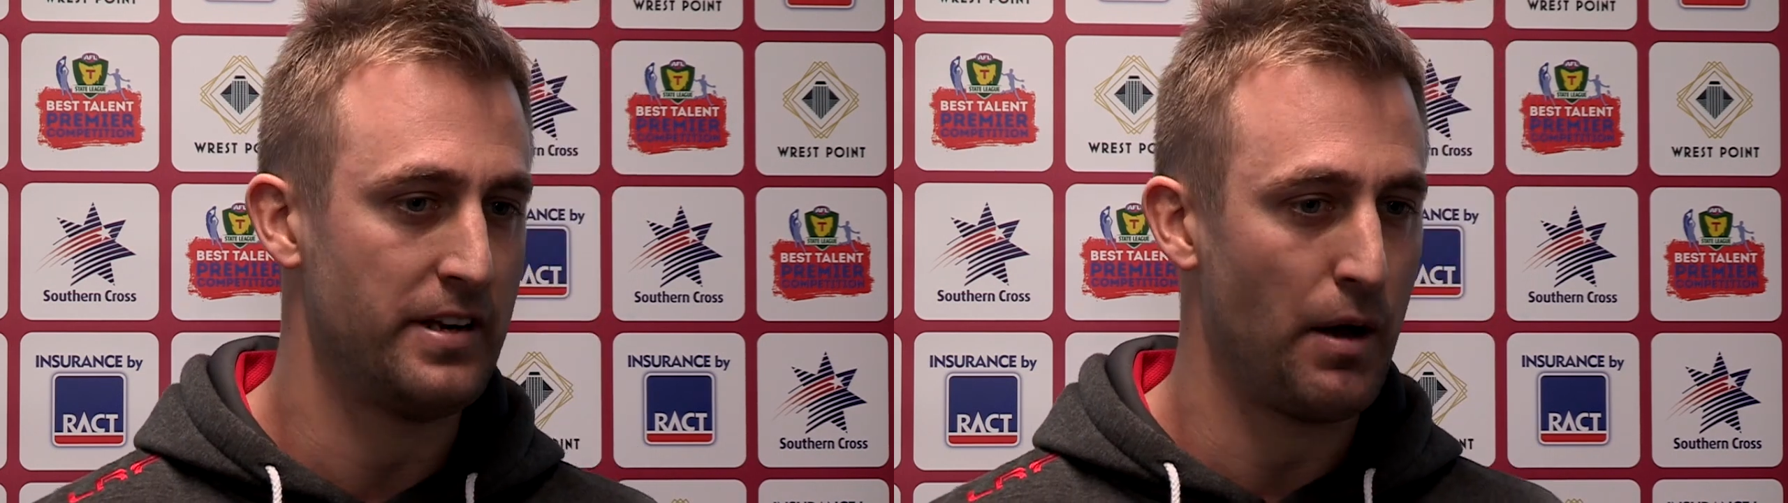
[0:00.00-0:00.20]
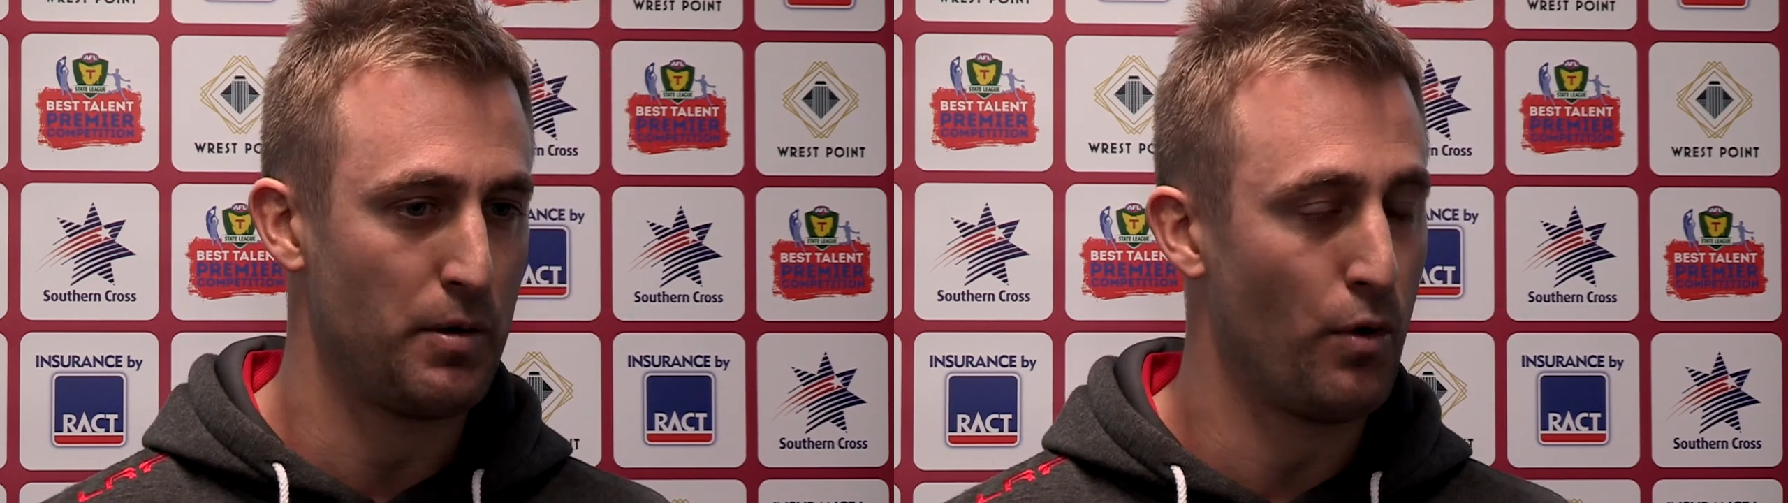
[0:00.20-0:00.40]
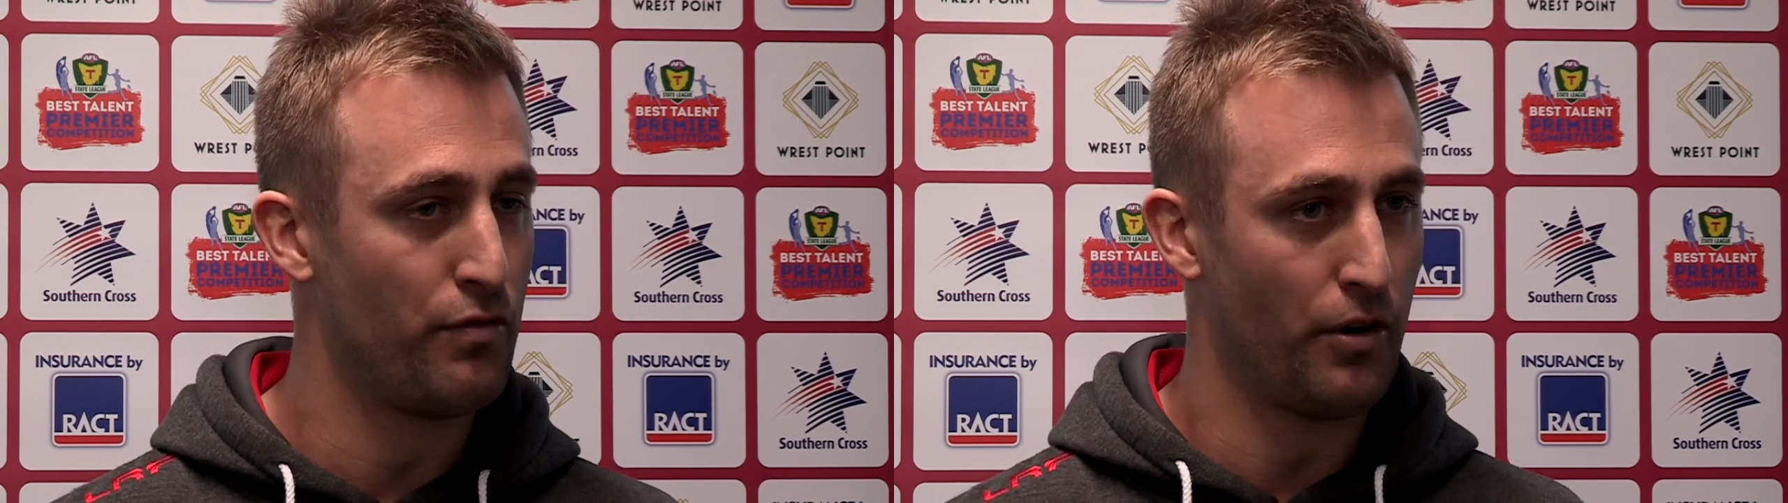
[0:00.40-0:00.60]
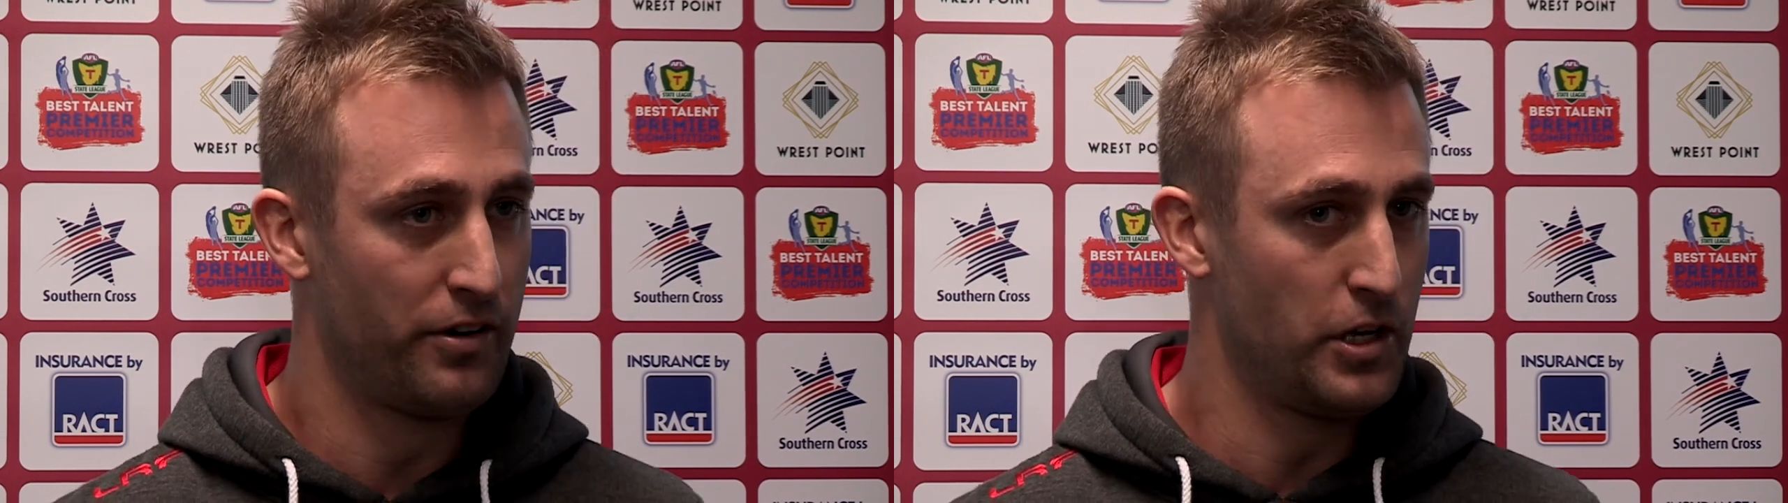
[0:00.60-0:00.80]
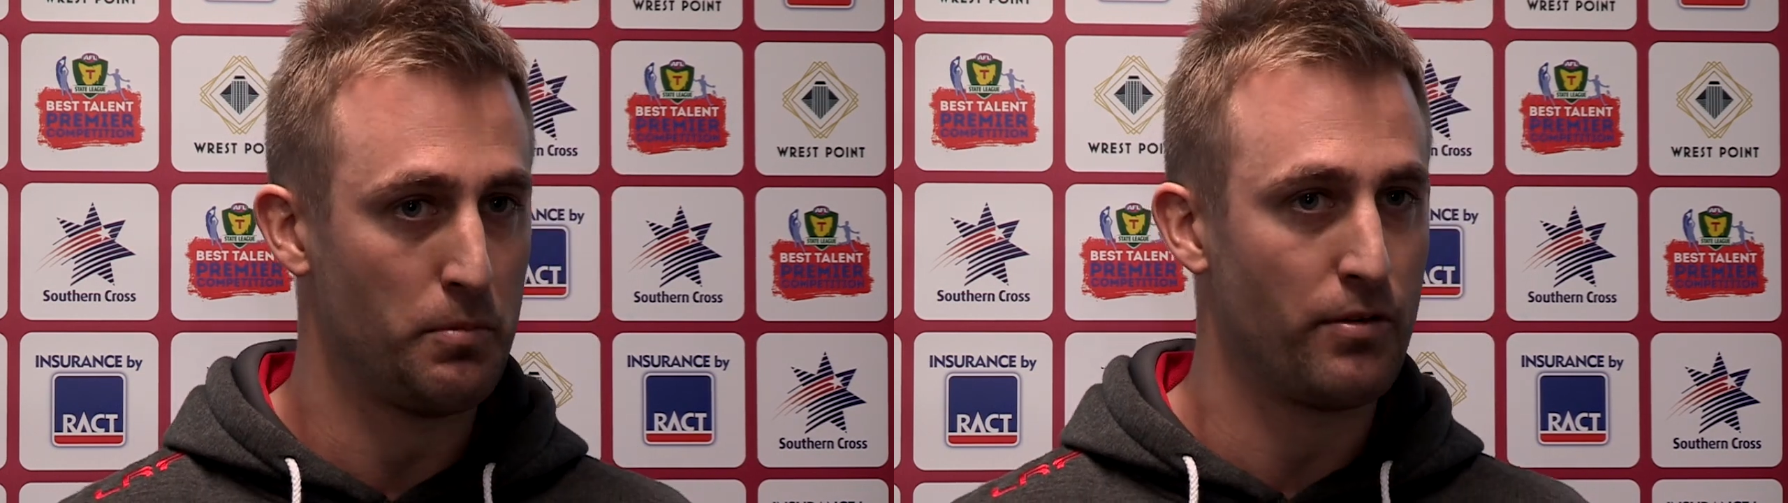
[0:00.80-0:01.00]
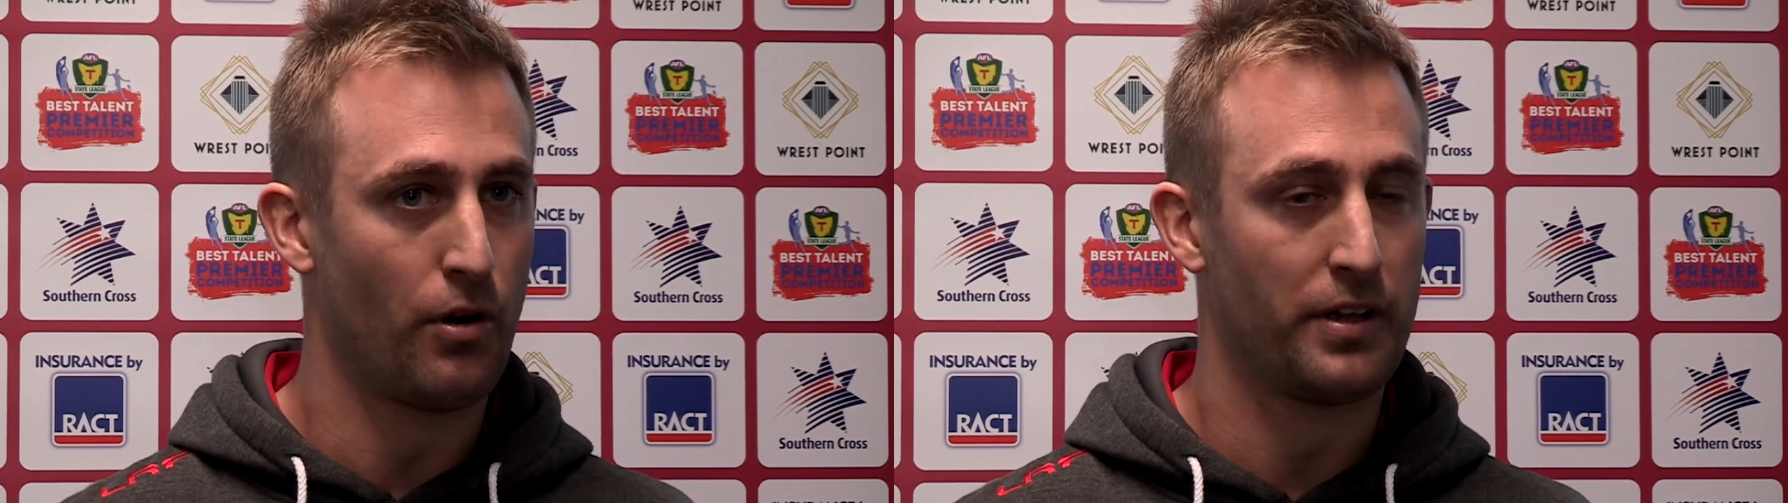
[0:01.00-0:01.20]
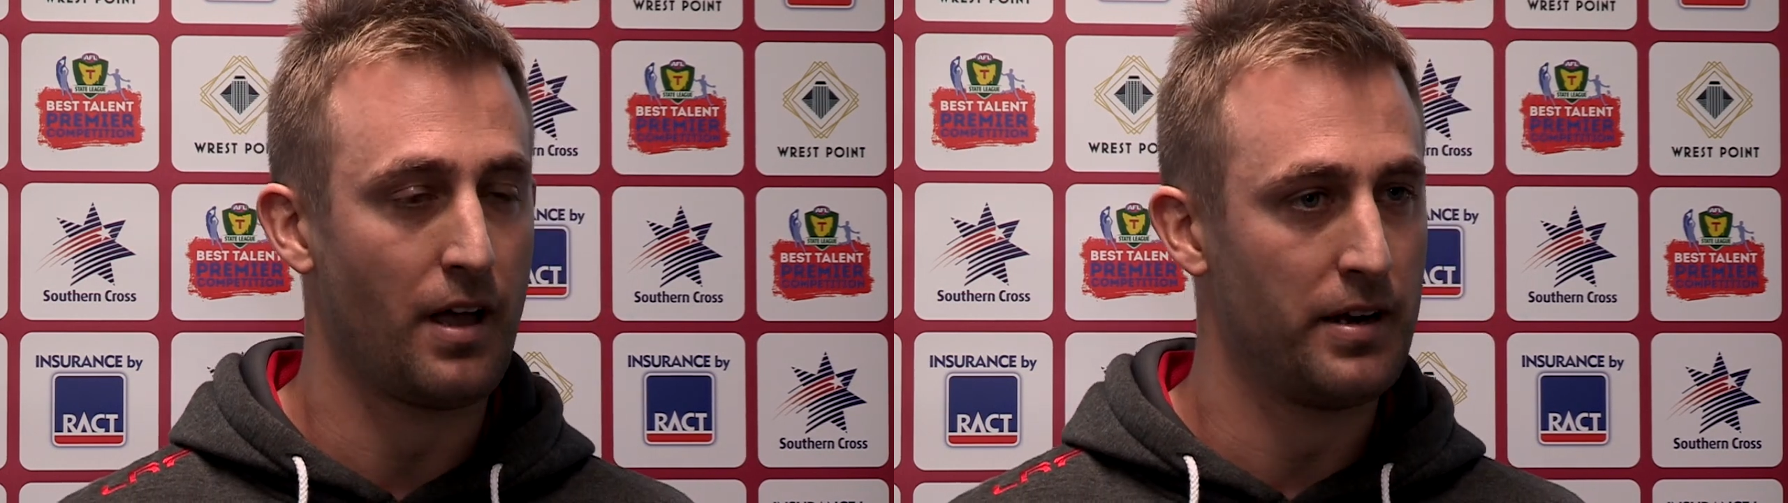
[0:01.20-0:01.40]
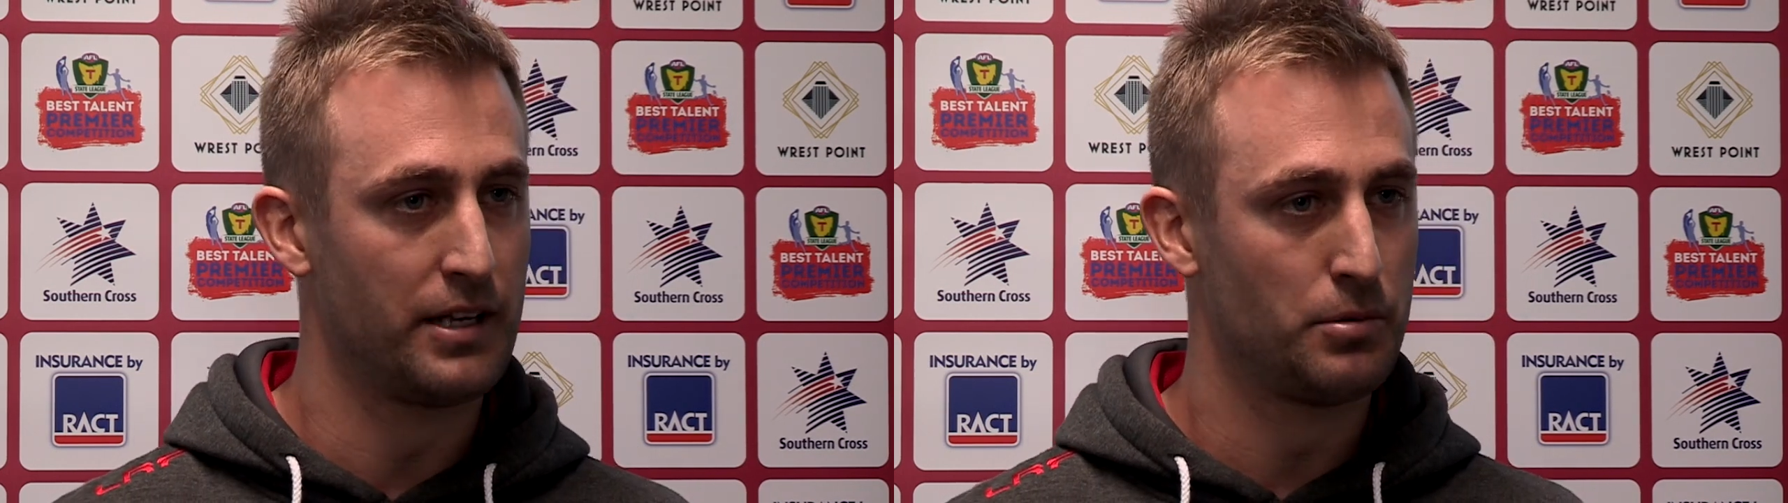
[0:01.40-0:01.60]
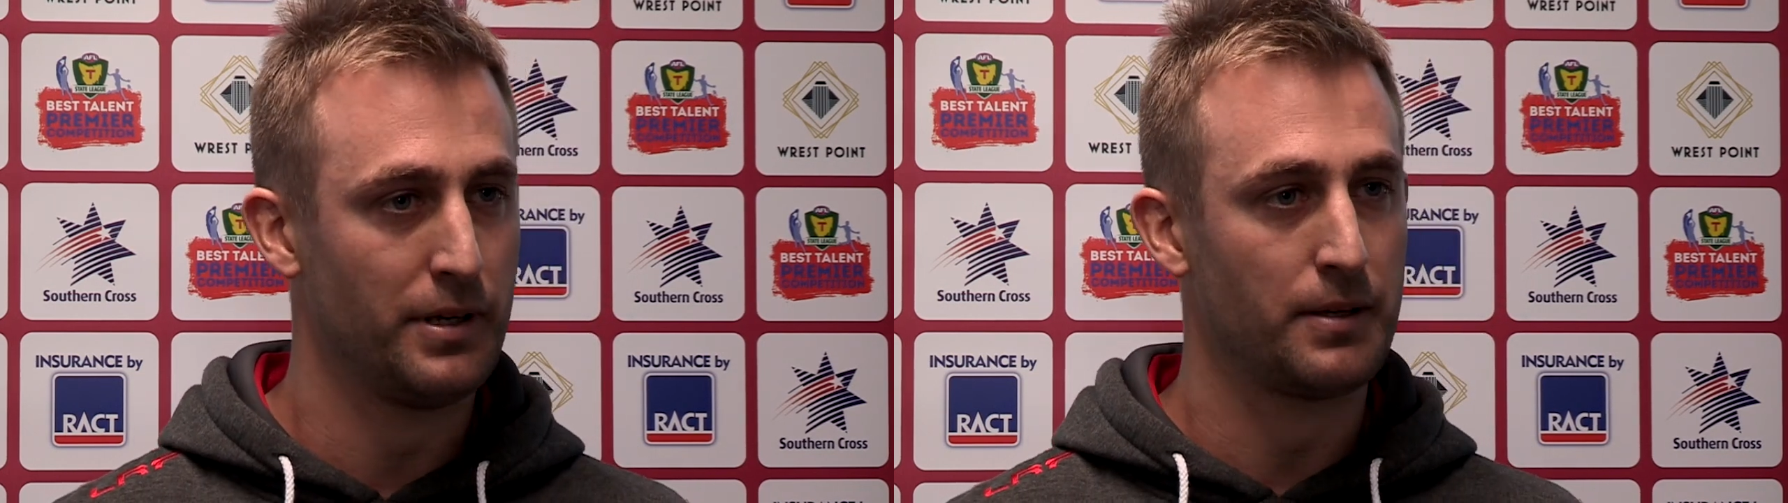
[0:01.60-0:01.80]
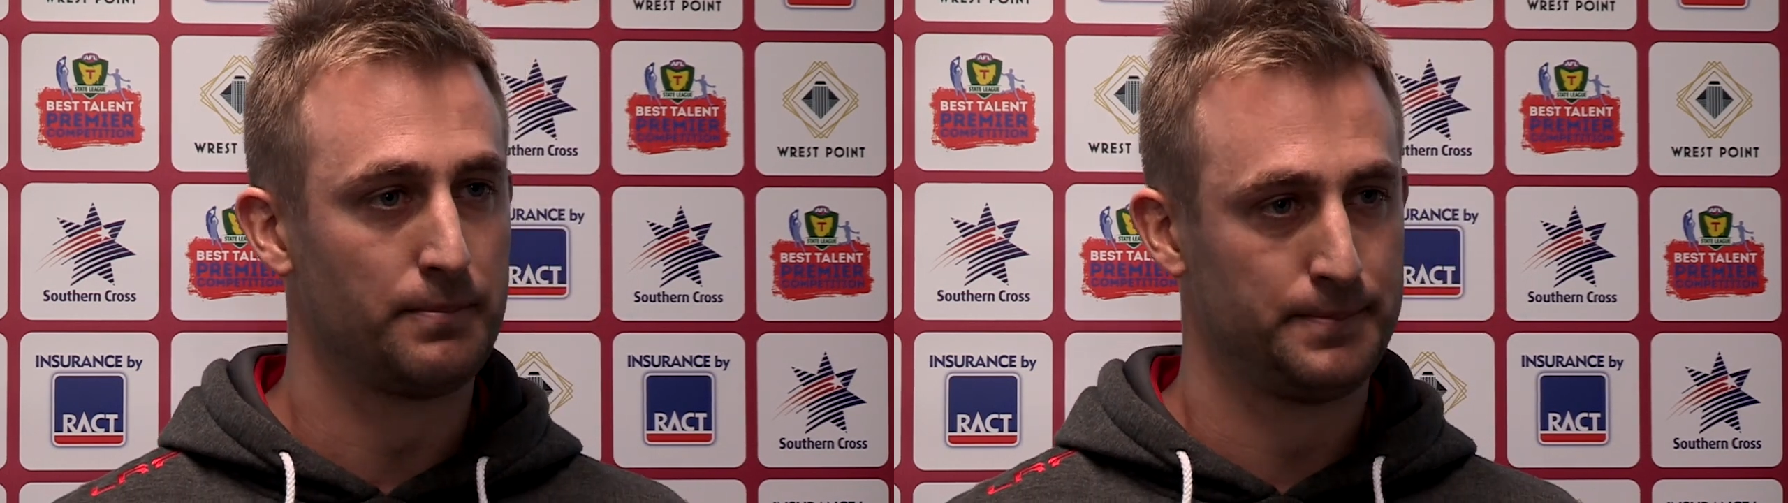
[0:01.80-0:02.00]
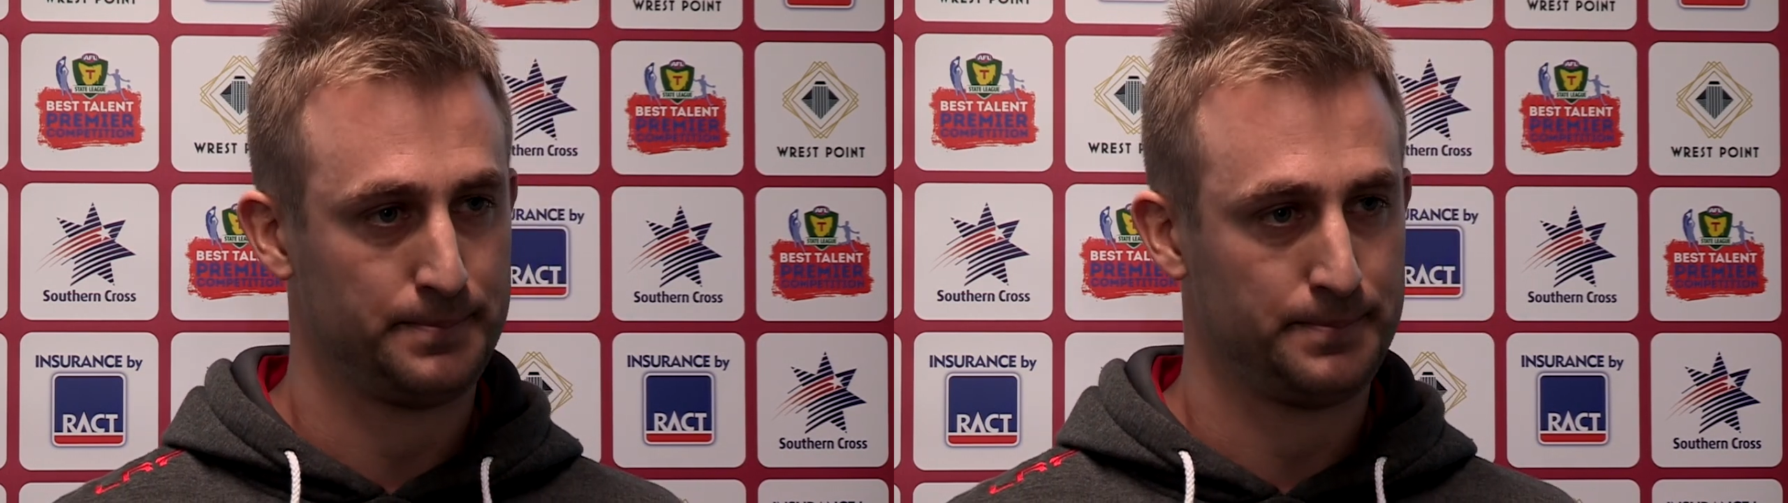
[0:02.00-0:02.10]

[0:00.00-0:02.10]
and now we move on and he'll be right to go next week.